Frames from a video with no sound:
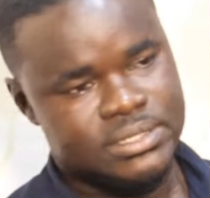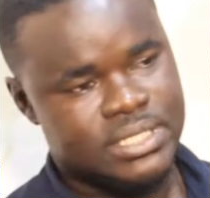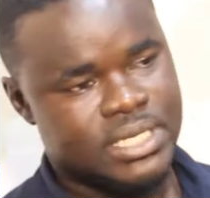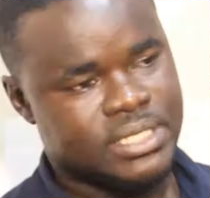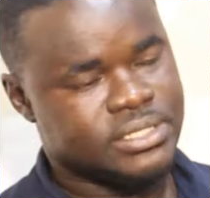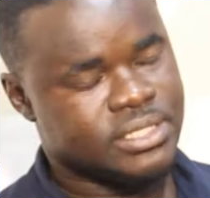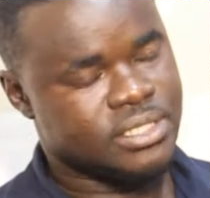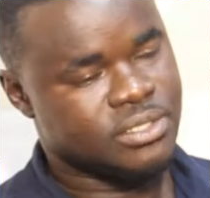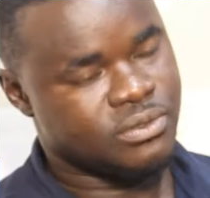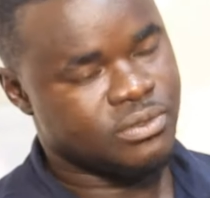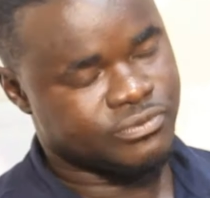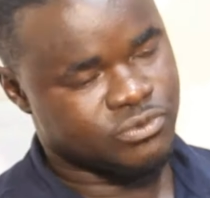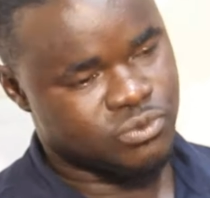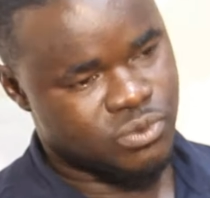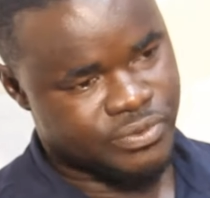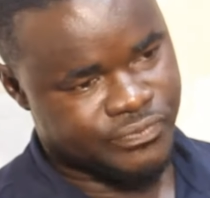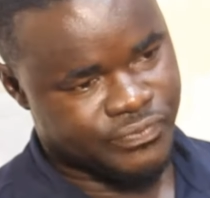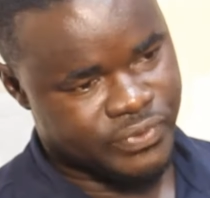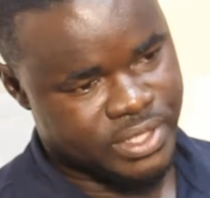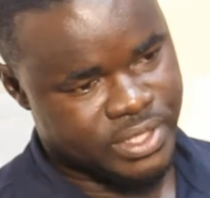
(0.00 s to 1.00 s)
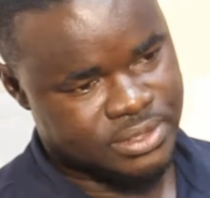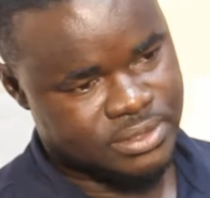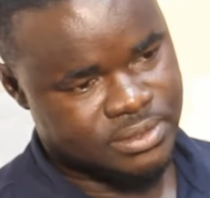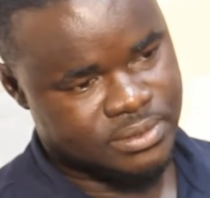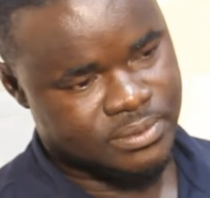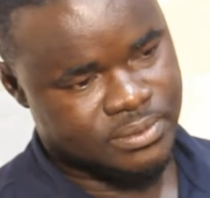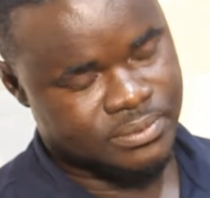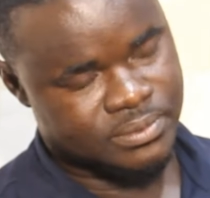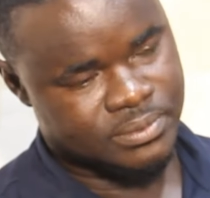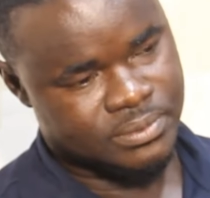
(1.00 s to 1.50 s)
At the age of 12 years,
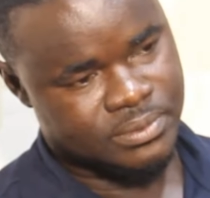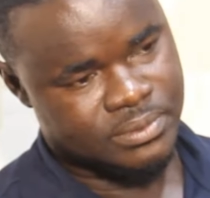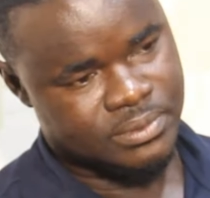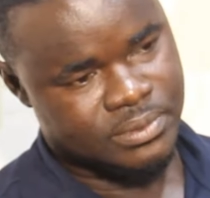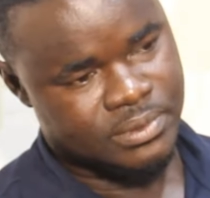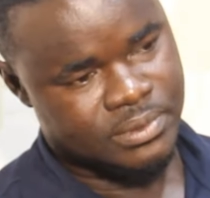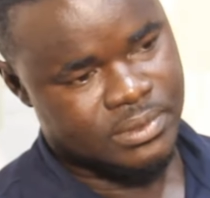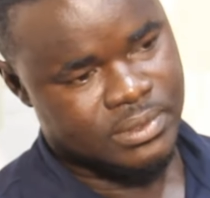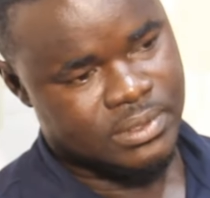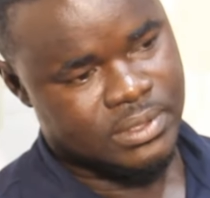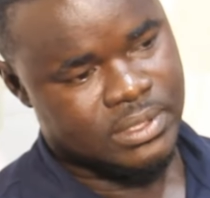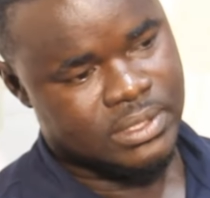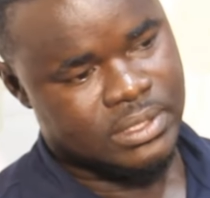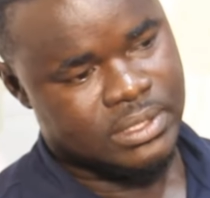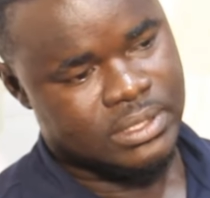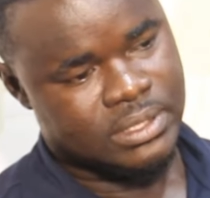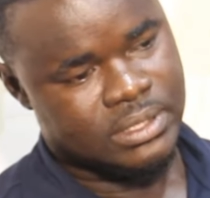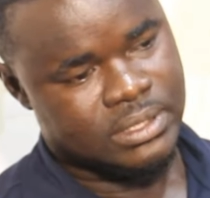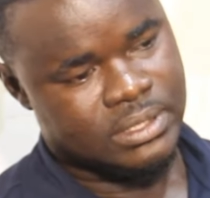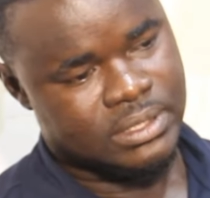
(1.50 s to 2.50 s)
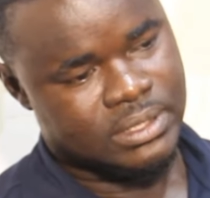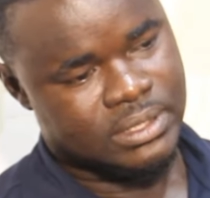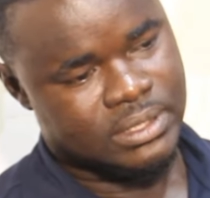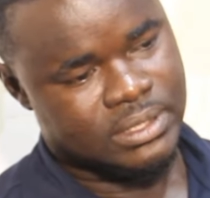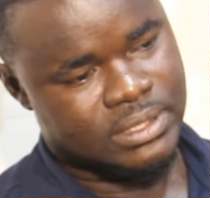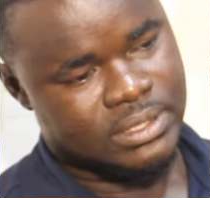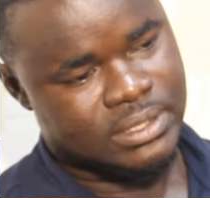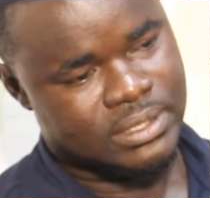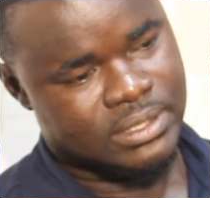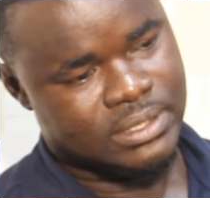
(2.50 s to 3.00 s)
you
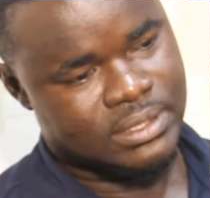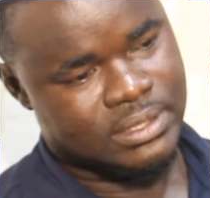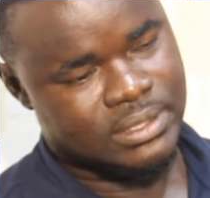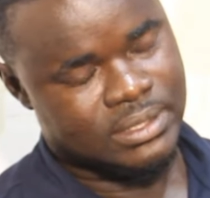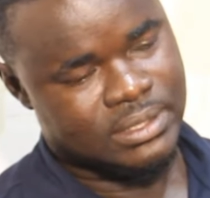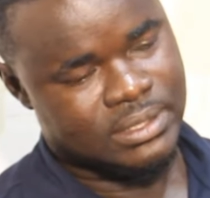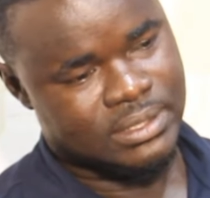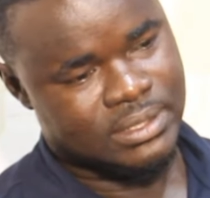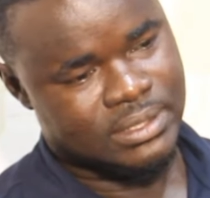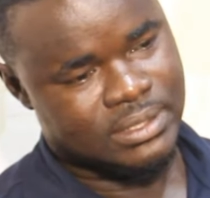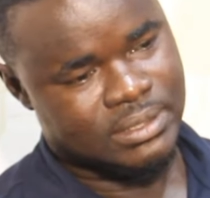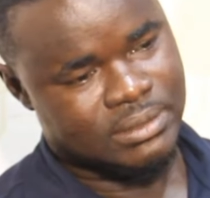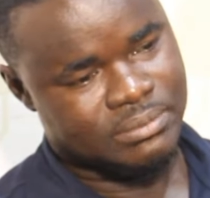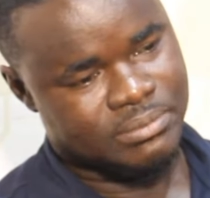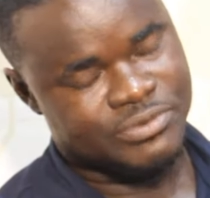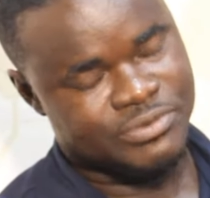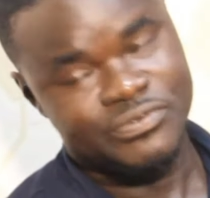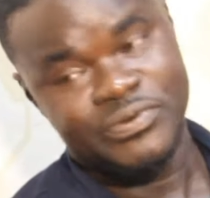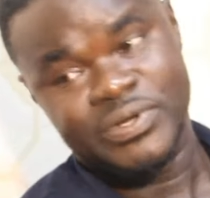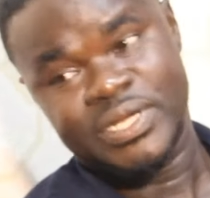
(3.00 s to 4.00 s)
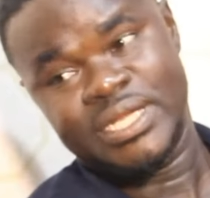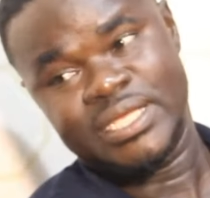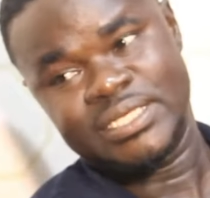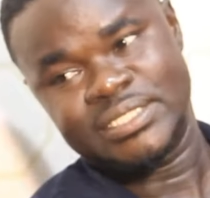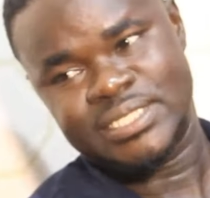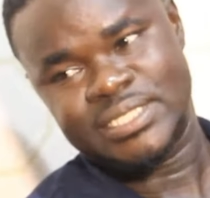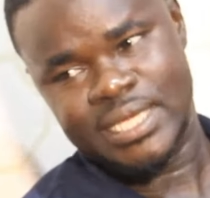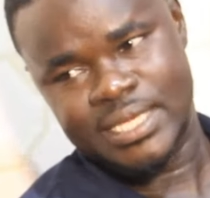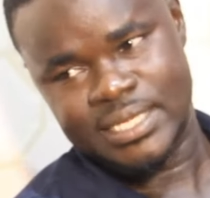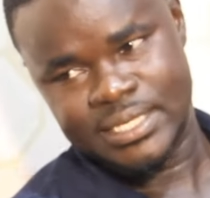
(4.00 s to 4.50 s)
know, me friend
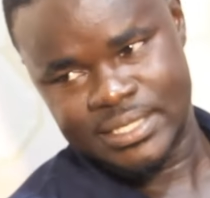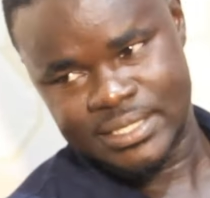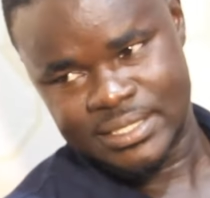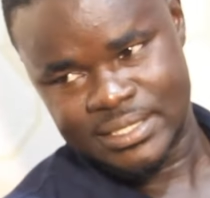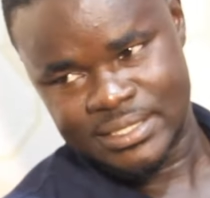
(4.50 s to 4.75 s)
in chain.